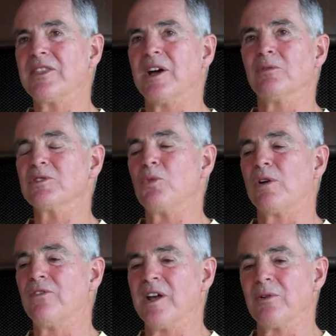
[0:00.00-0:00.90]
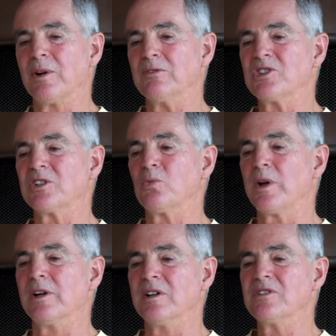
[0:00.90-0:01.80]
I thought it was more fun when it was just
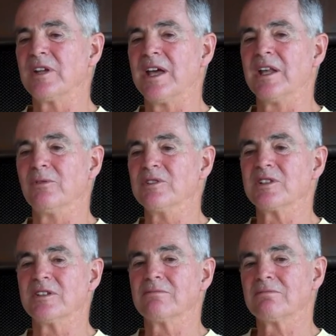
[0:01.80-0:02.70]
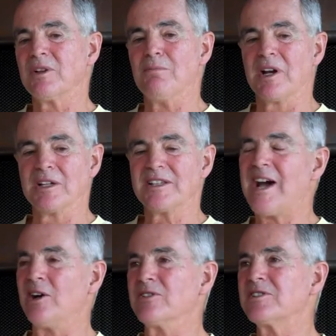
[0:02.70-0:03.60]
winners and it was at somebody's
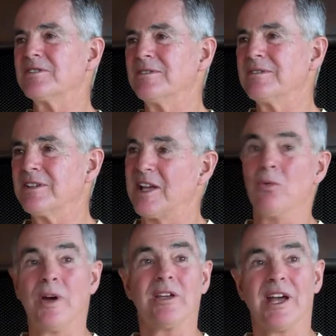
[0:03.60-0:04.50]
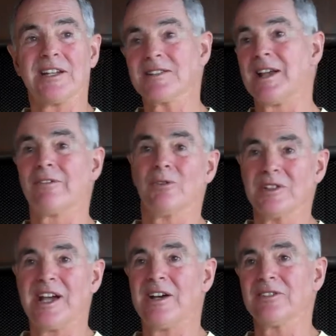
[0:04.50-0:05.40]
house, because that way you got to see
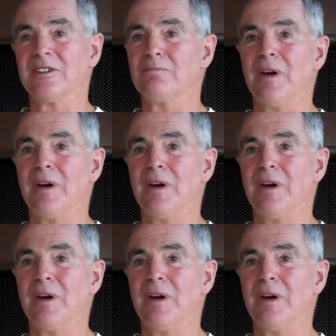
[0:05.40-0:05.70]
everyone's houses.